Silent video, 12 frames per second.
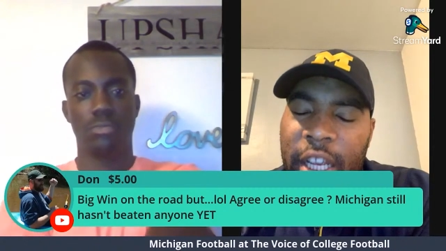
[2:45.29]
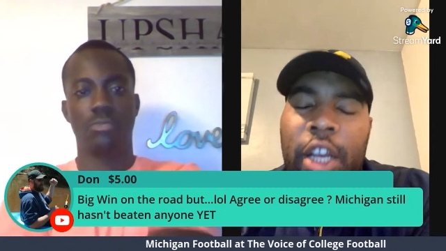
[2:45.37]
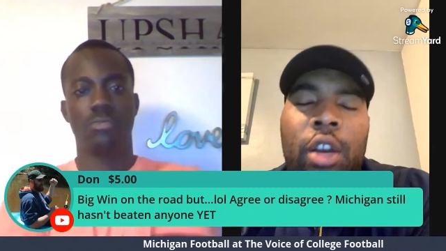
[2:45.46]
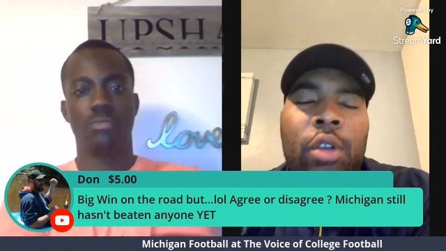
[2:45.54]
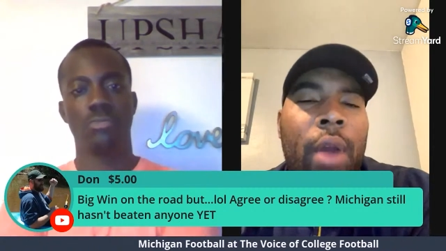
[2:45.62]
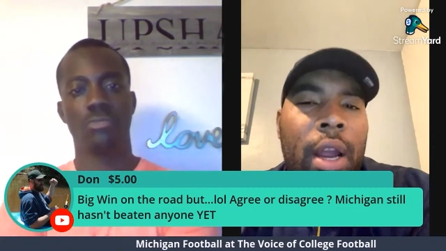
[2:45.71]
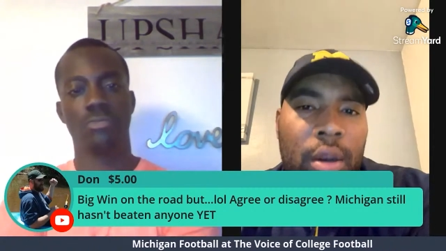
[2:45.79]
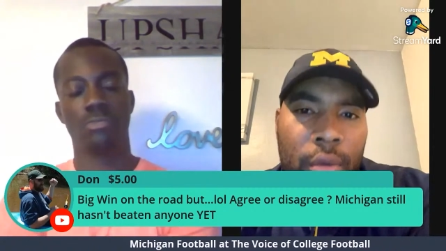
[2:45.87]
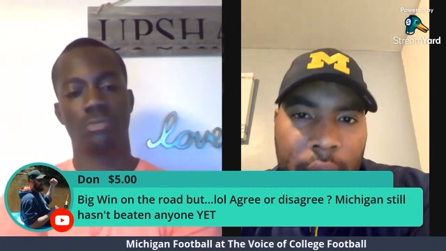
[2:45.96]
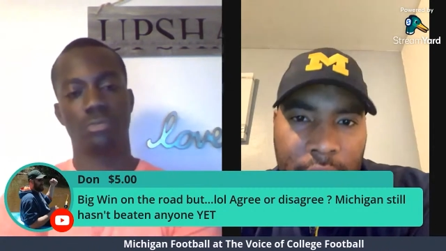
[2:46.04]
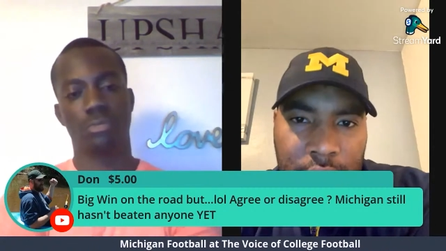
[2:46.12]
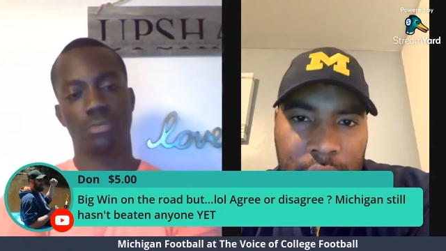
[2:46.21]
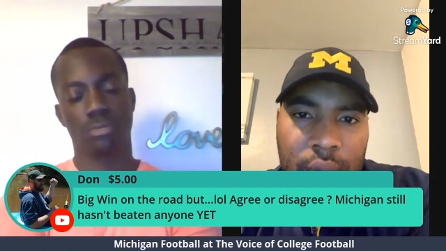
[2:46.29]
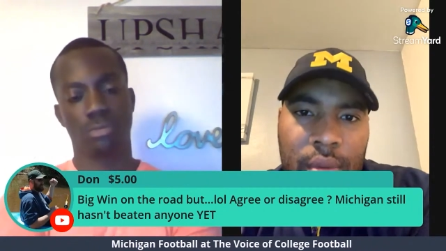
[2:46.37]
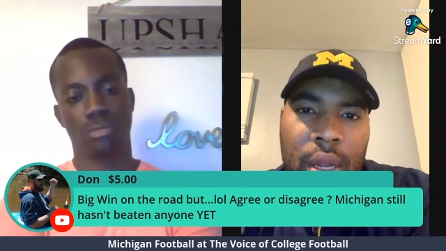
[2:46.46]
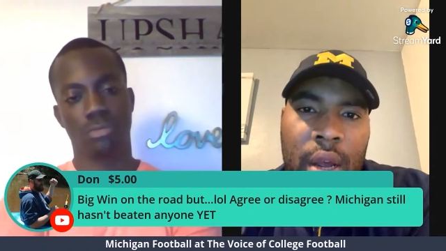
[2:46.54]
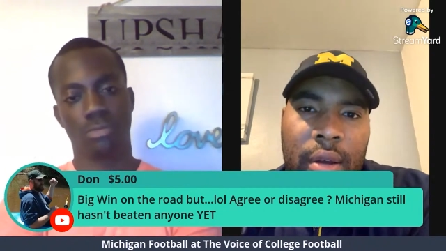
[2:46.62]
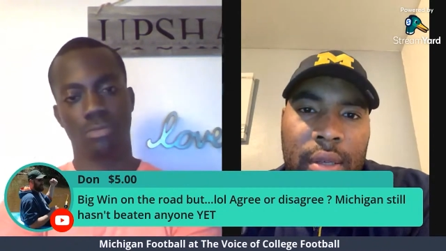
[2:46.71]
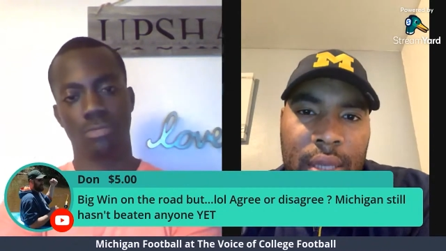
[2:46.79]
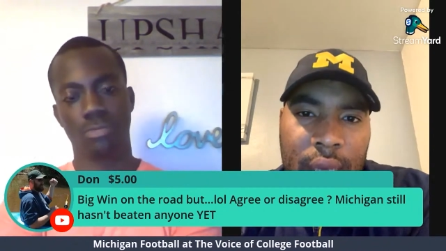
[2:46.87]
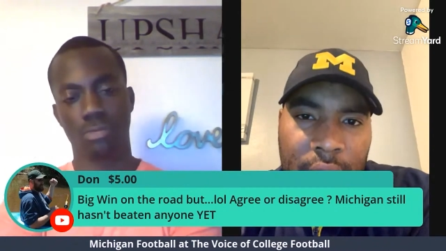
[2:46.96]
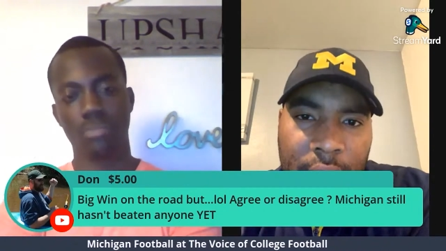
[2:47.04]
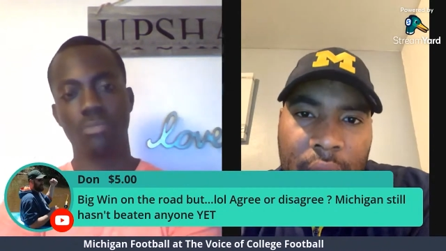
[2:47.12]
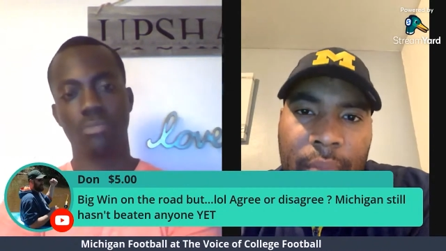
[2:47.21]
Speaker 1: in the right direction. I'll
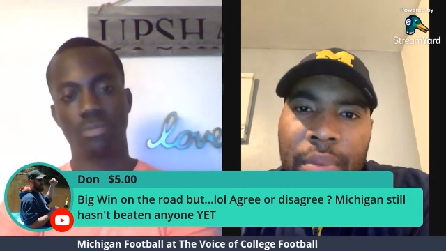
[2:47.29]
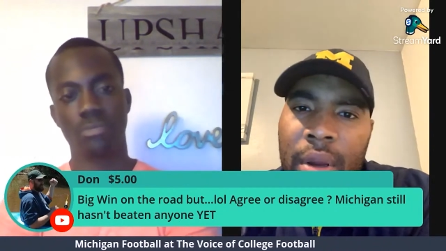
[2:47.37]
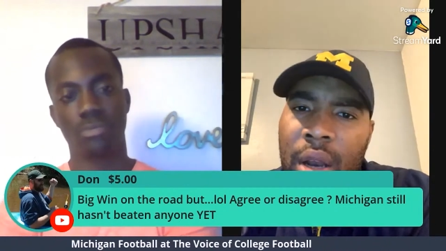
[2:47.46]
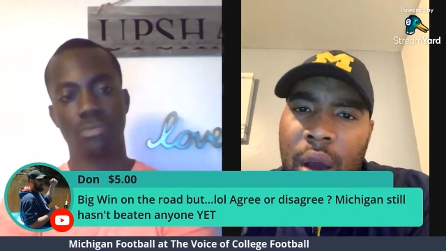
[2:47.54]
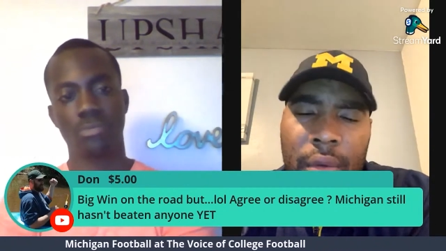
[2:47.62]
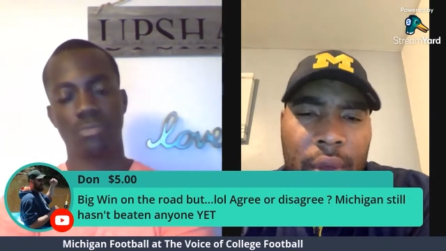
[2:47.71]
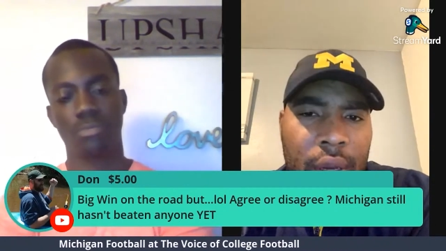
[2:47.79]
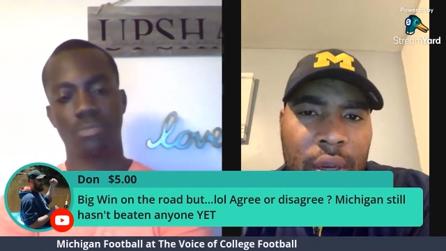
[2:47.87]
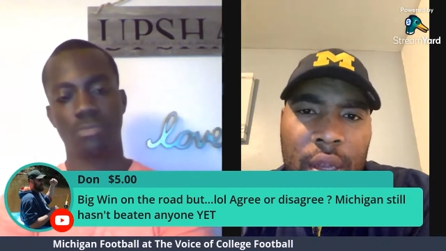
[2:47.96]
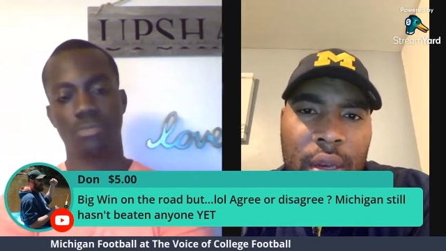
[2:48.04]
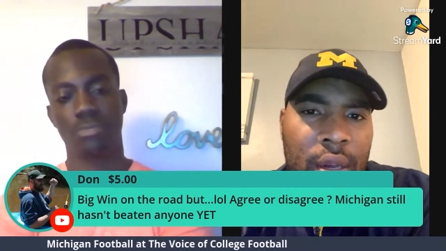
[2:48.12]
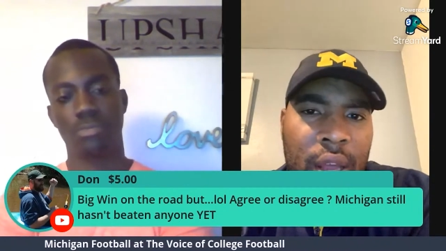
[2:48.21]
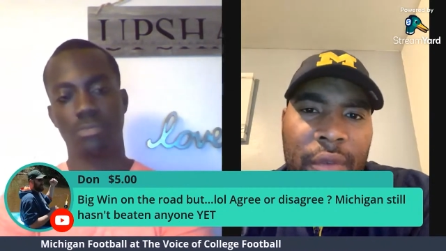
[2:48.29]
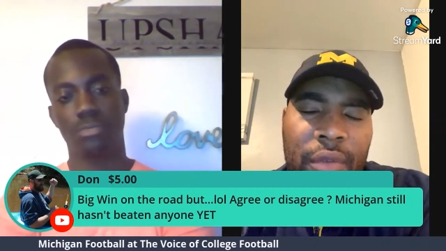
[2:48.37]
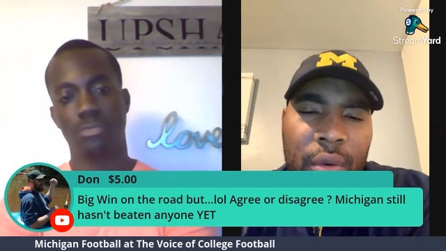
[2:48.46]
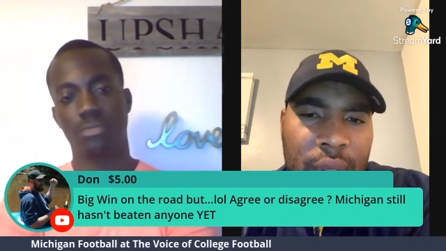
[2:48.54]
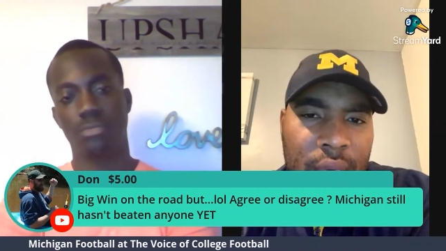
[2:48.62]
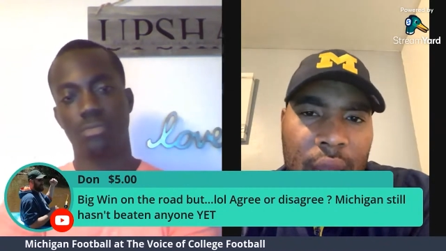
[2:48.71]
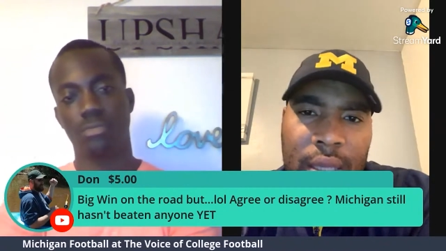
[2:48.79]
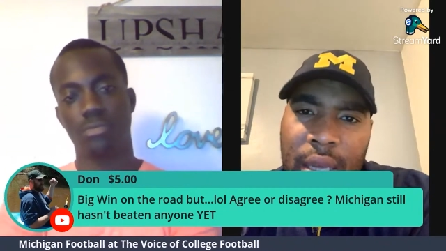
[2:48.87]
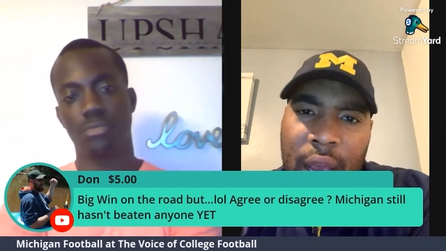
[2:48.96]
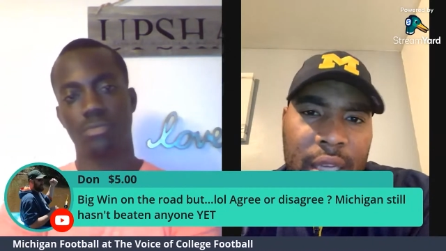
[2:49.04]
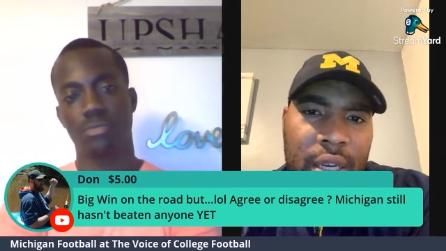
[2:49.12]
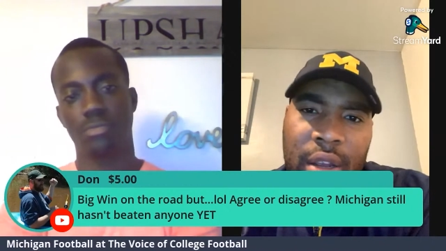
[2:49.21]
say that. But no, they're, they're definitely
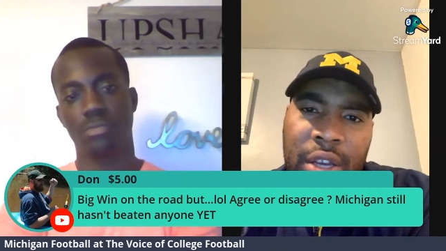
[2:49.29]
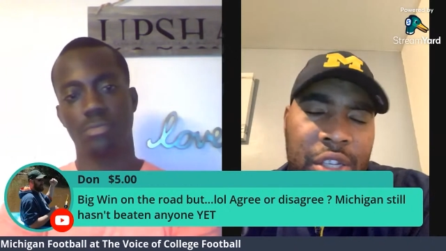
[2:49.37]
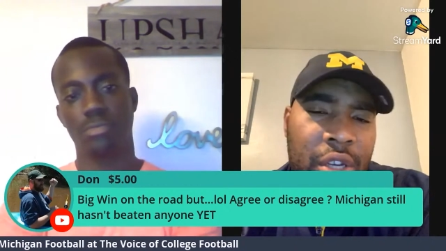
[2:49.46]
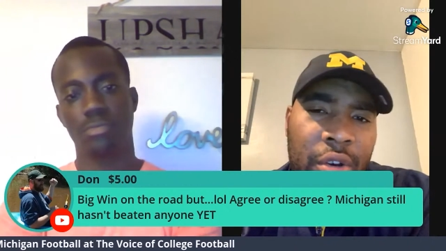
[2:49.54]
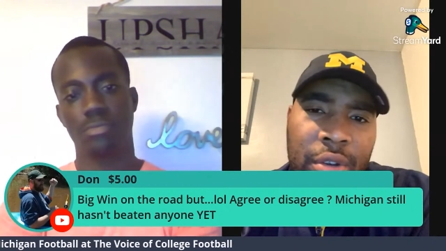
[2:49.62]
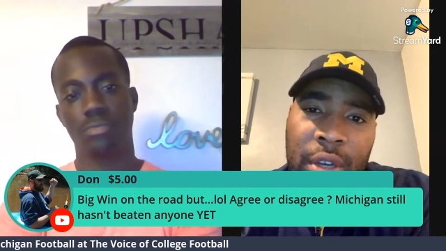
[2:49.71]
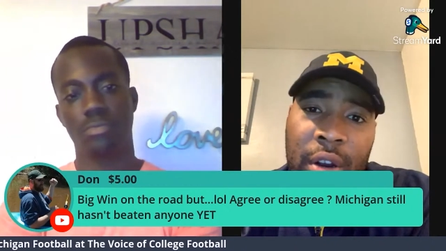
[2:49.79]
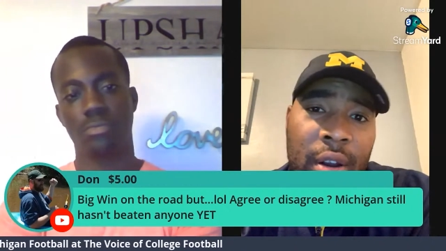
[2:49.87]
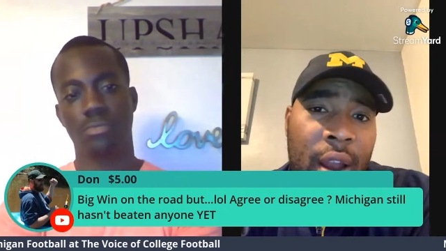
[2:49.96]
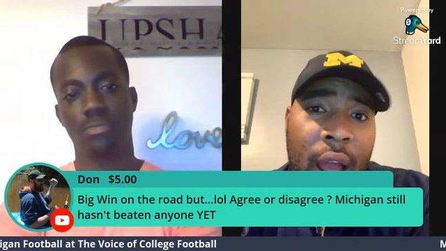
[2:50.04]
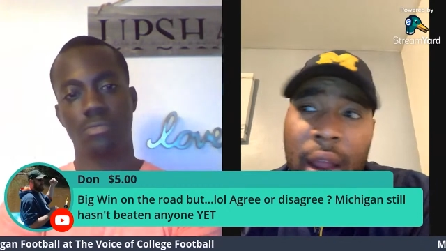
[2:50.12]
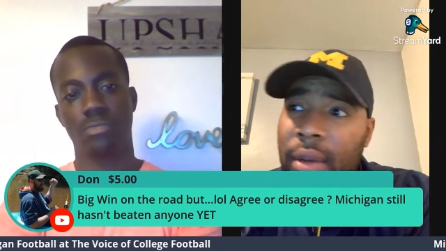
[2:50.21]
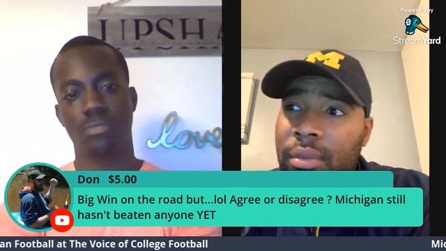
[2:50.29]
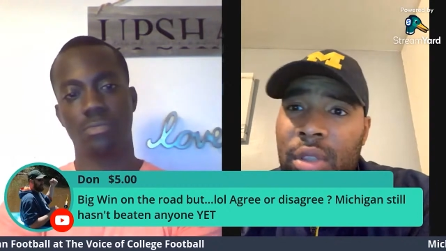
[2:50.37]
Wisconsin has their issues, and they're not